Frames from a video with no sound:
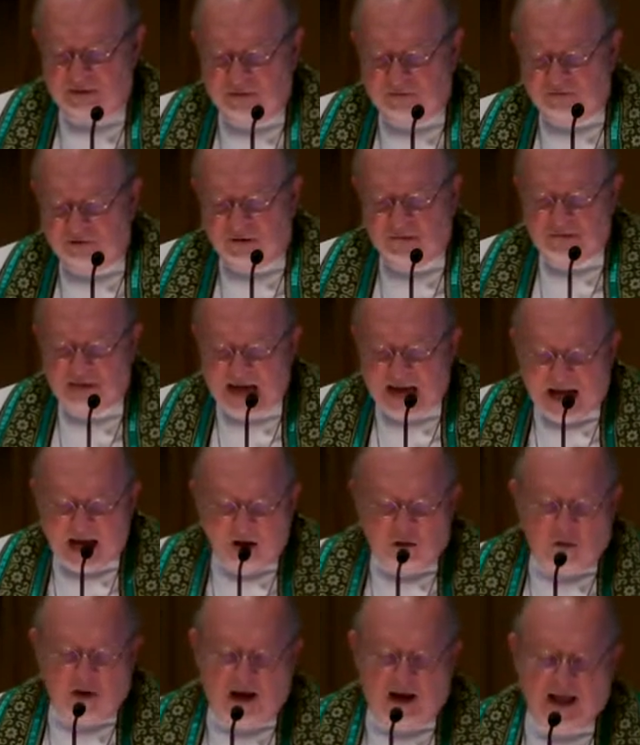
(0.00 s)
From
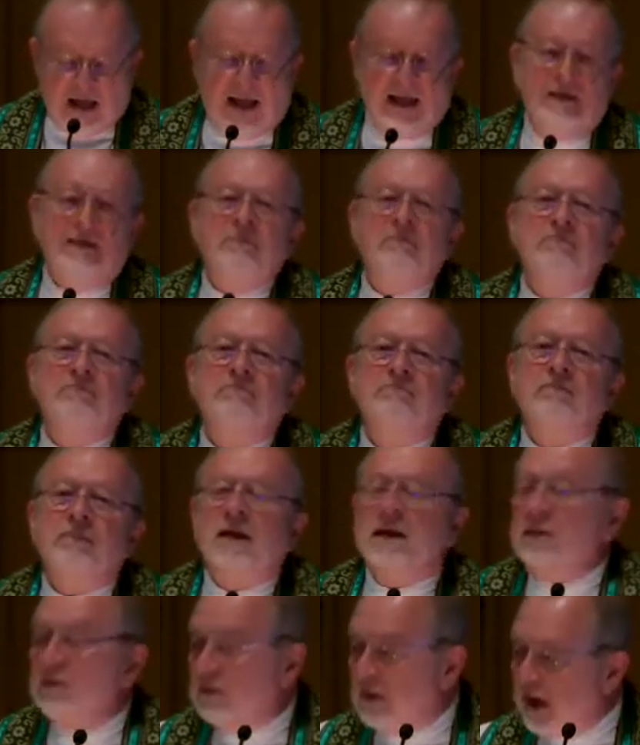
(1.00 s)
now
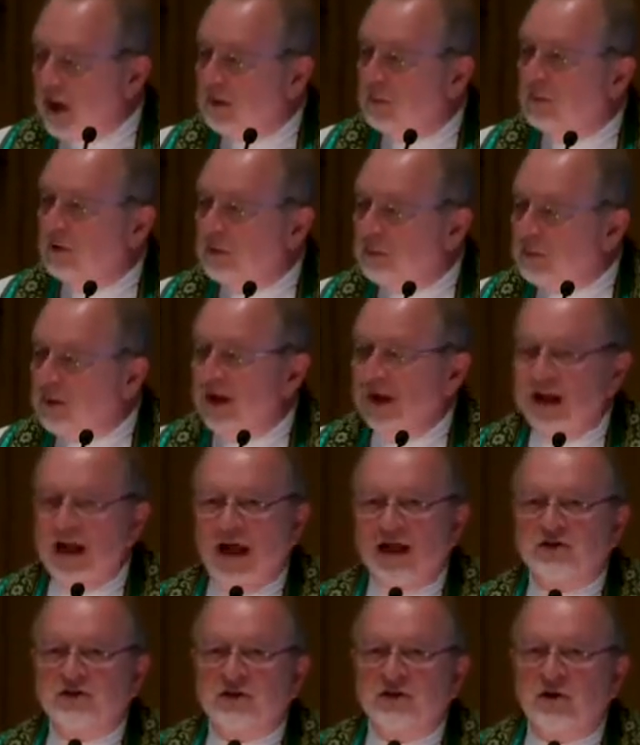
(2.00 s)
on, they would be
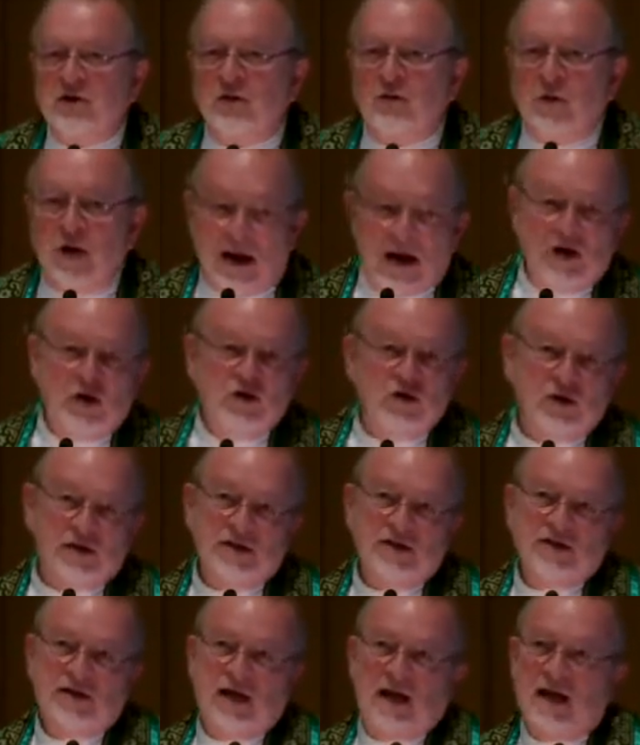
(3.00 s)
as
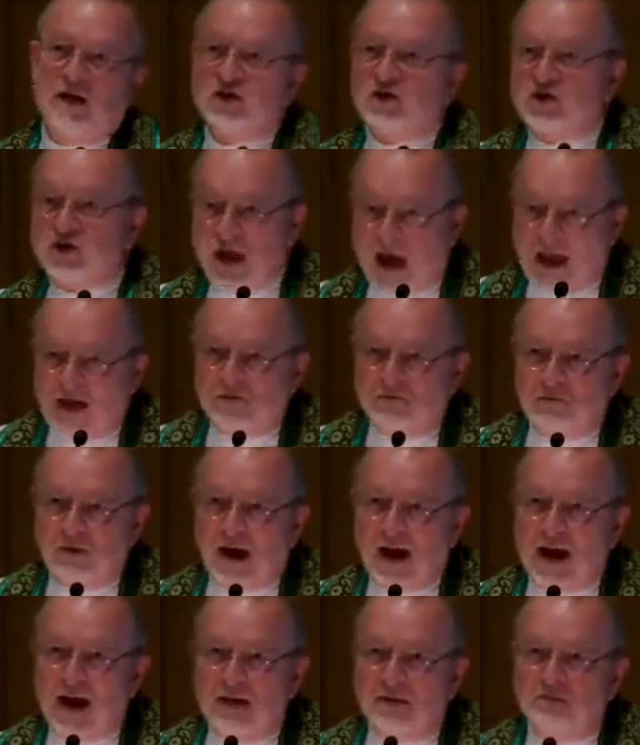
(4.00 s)
courageous as
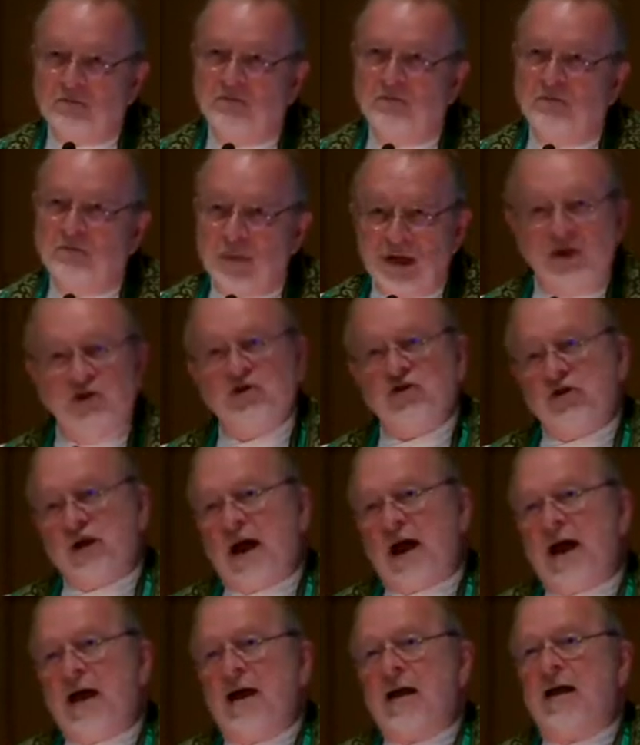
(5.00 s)
Shadrach,
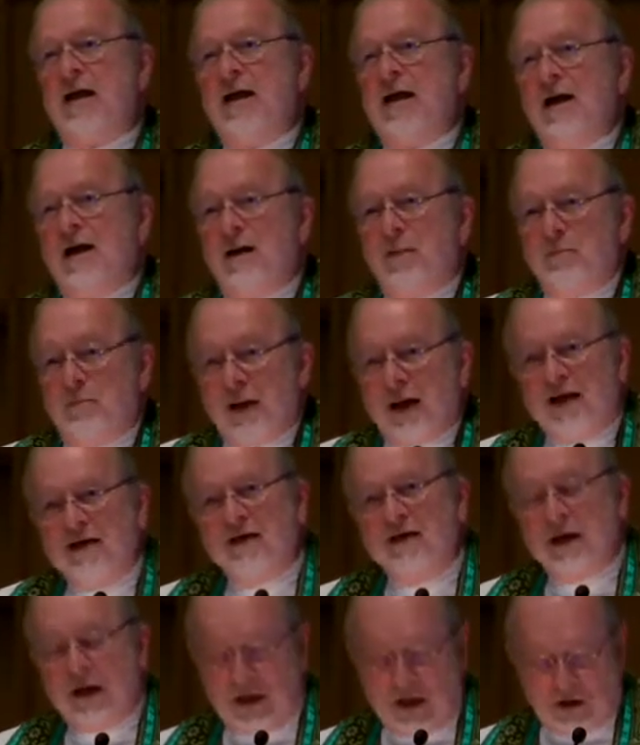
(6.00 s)
Meshach,
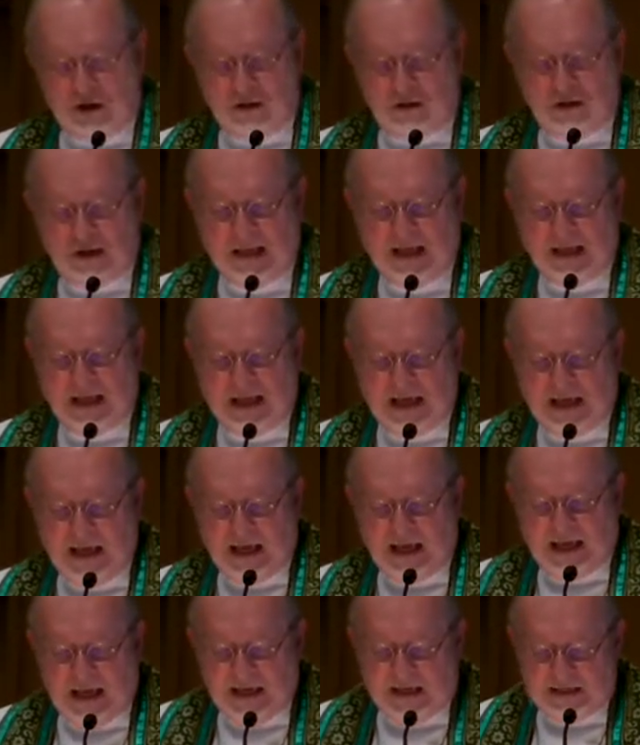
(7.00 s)
Abednego,
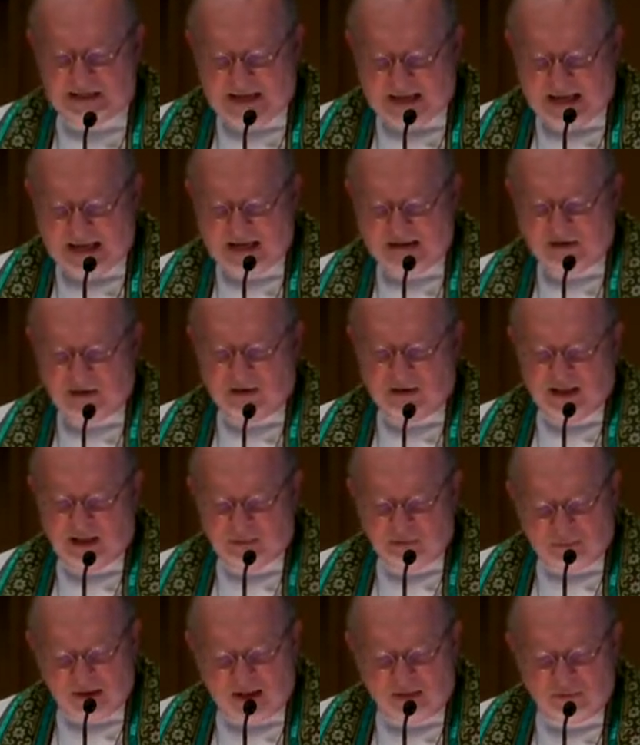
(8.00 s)
and Daniel
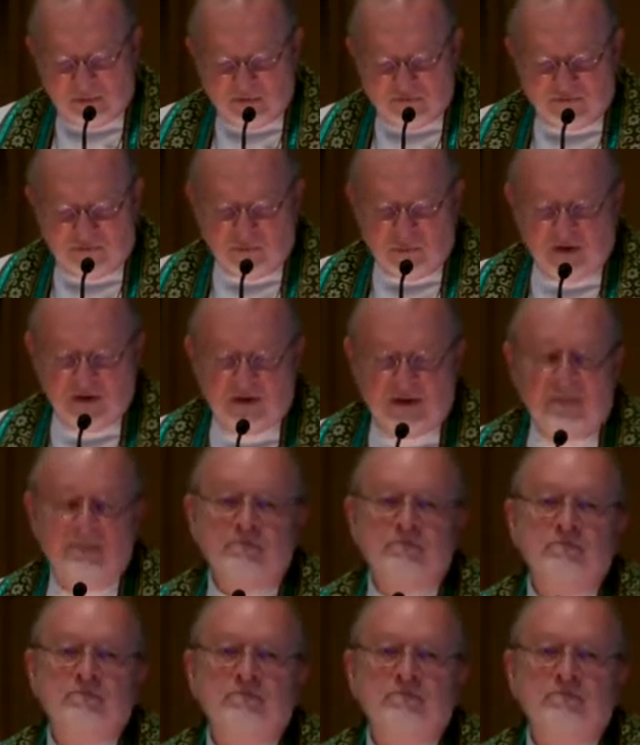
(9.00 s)
had been before them.